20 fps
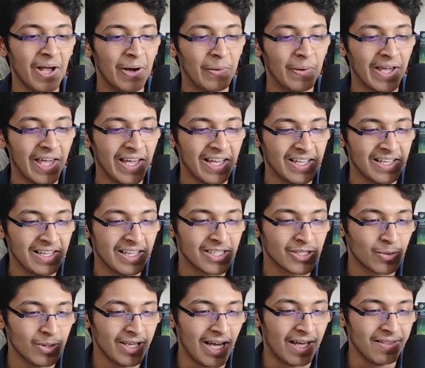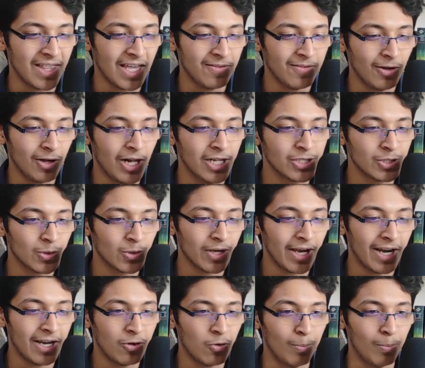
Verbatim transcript: Okay, so yeah, then we also get